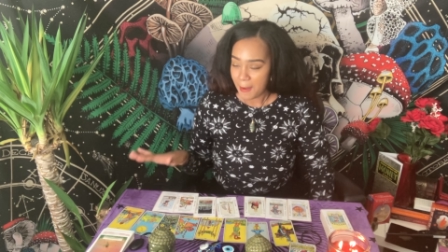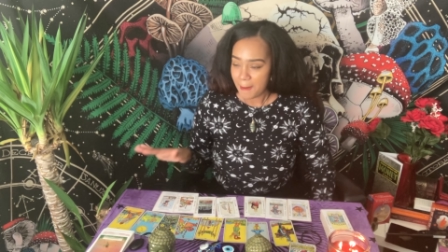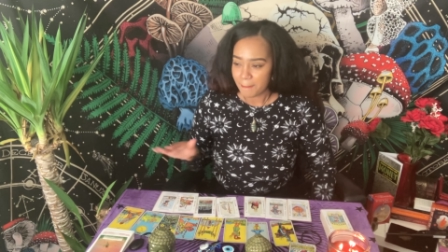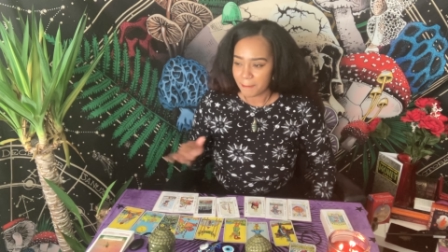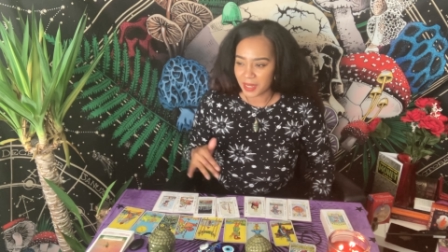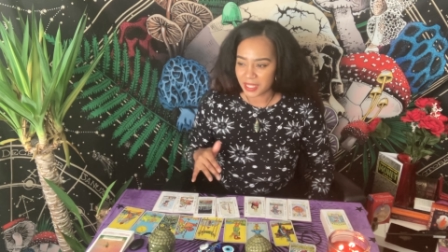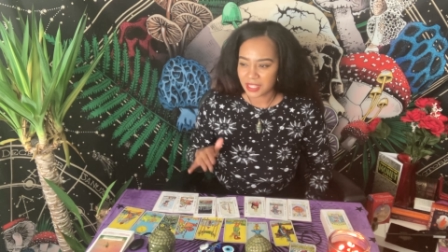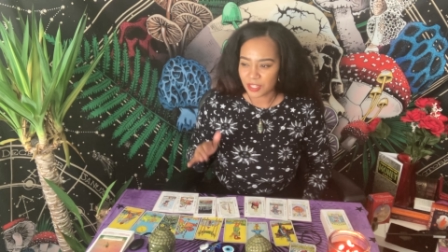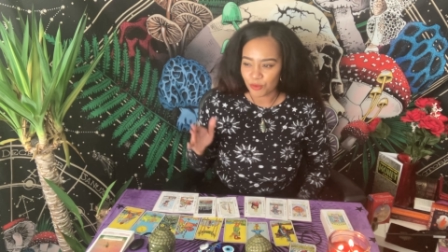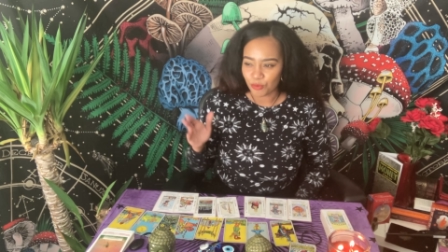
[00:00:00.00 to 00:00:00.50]

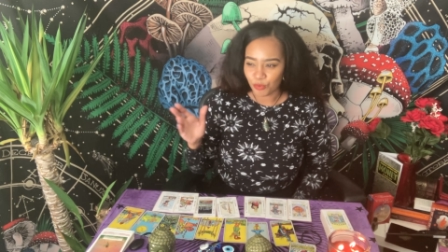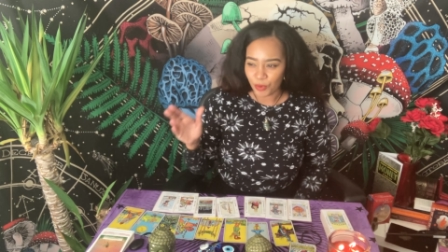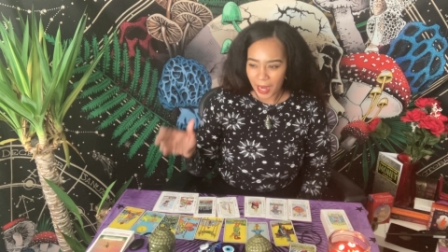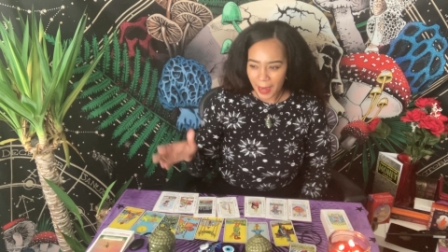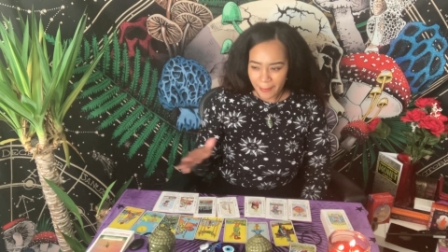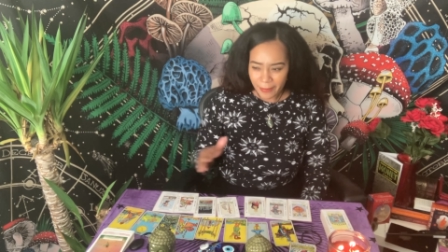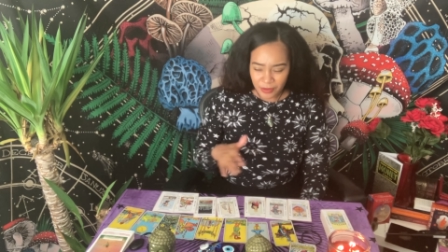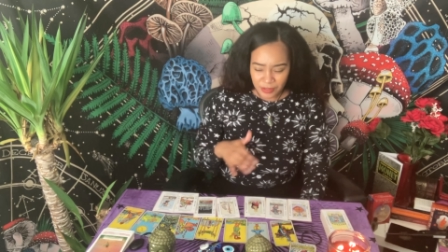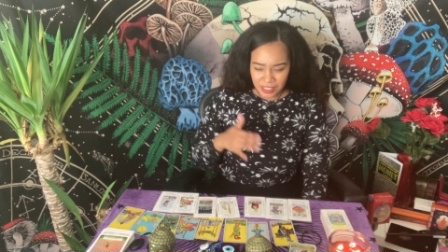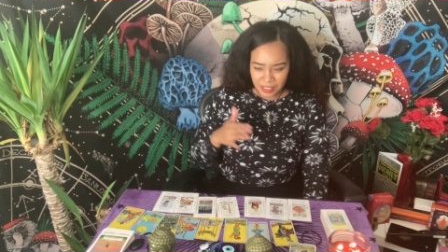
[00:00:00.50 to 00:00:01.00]
But the
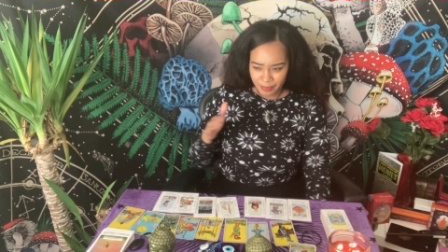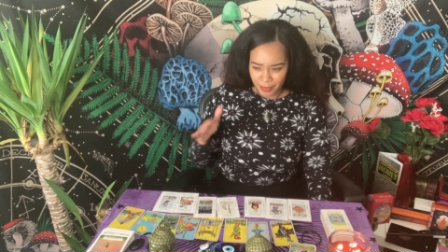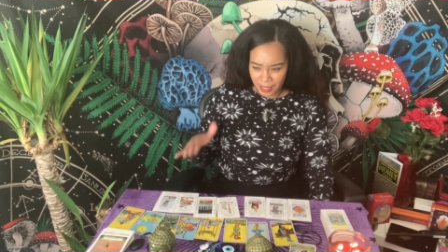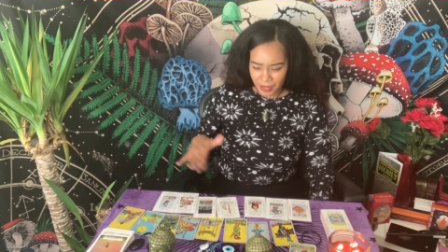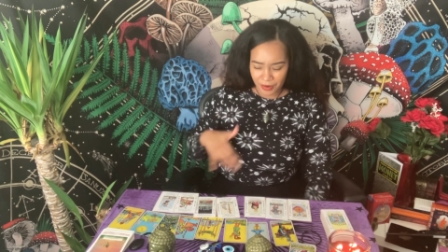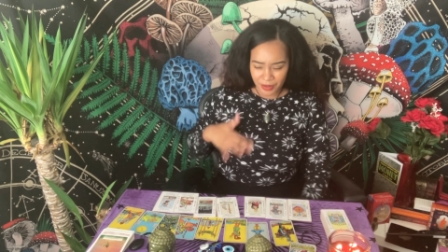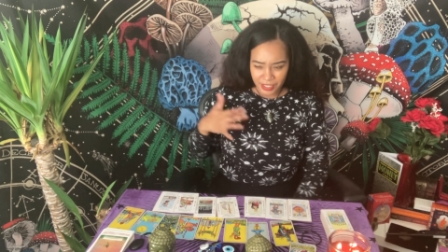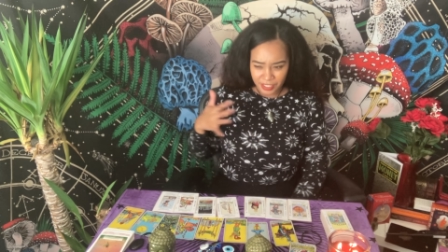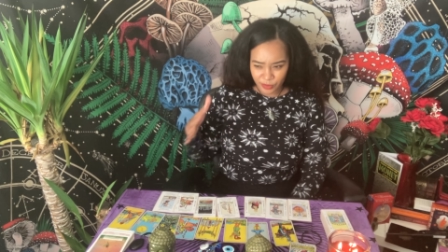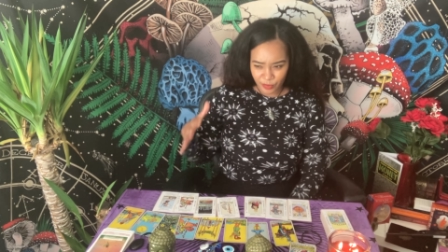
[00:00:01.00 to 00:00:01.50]
rebel
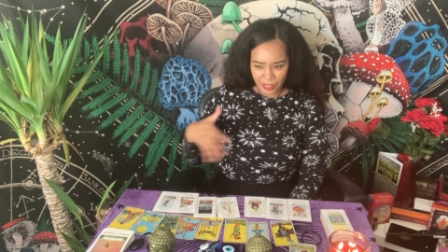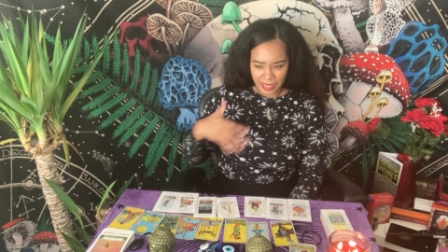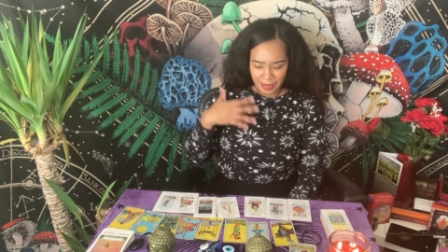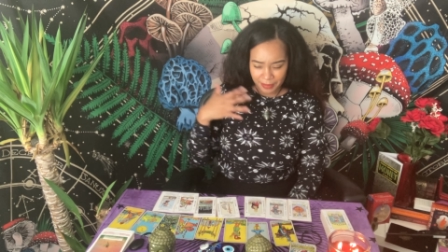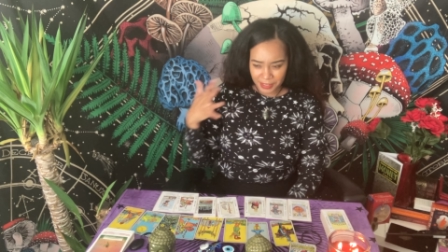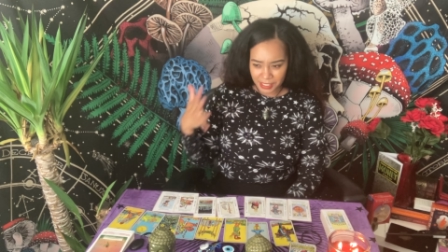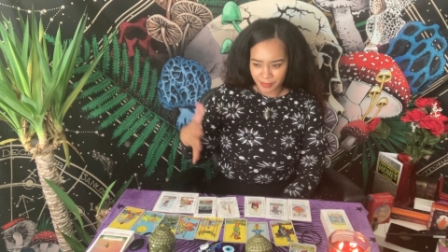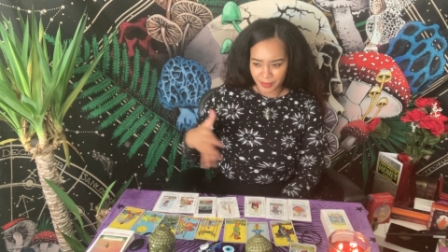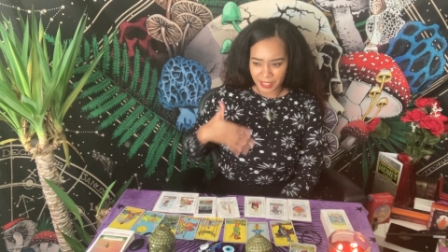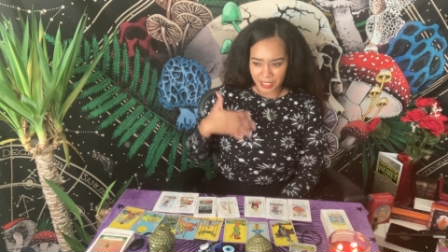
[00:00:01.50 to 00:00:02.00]
spirit is what I'm
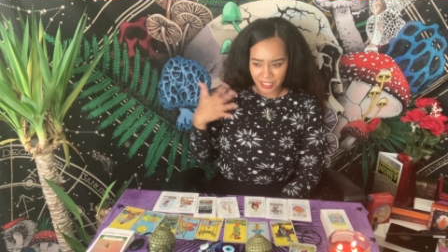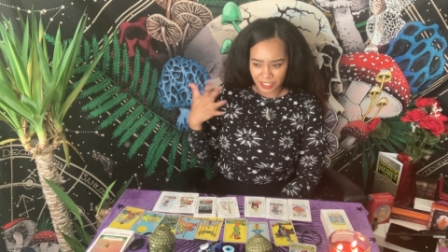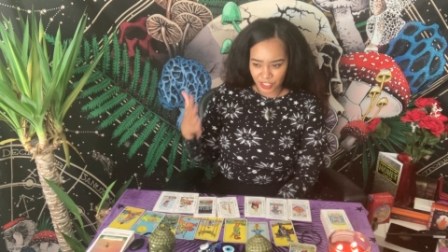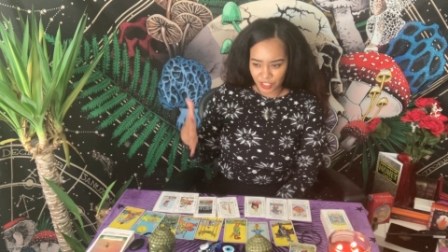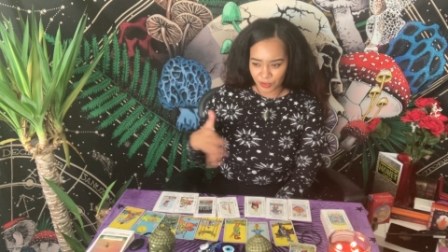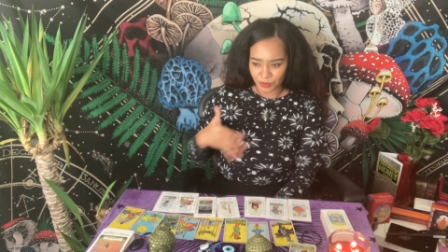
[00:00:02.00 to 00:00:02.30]
speaking to.